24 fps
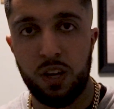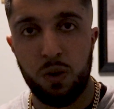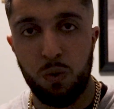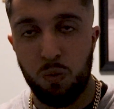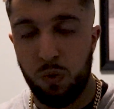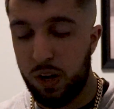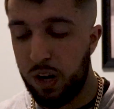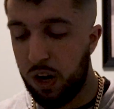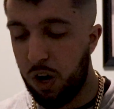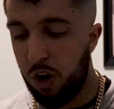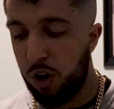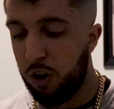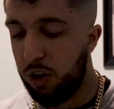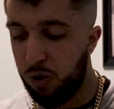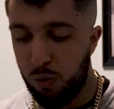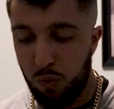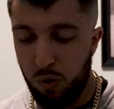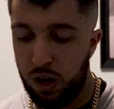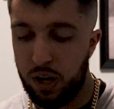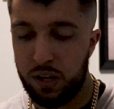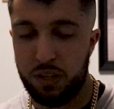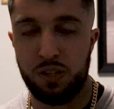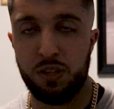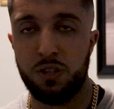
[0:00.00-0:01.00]
when all you
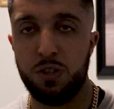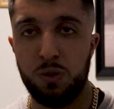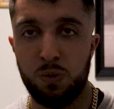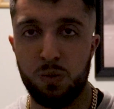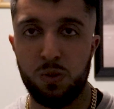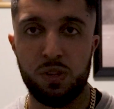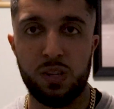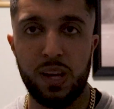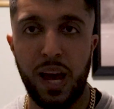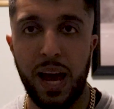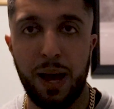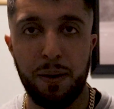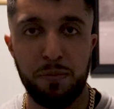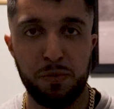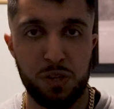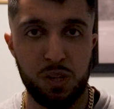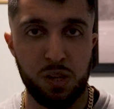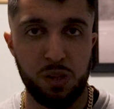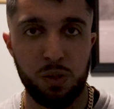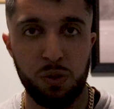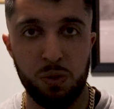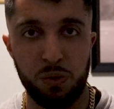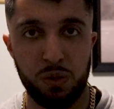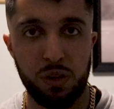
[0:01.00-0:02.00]
want to do is
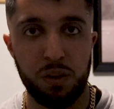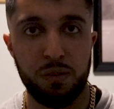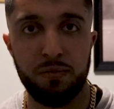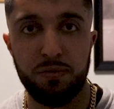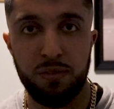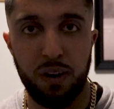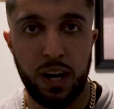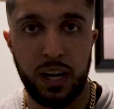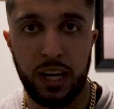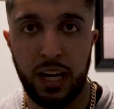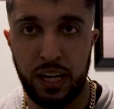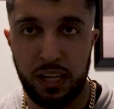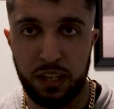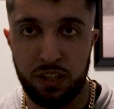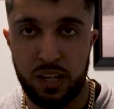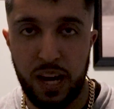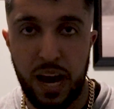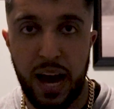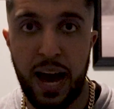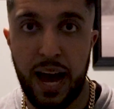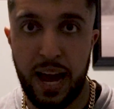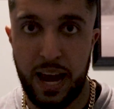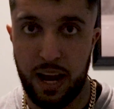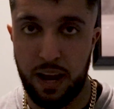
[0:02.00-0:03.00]
absolutely fucking
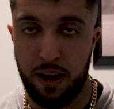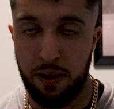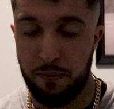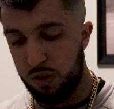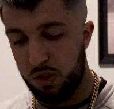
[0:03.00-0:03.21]
die?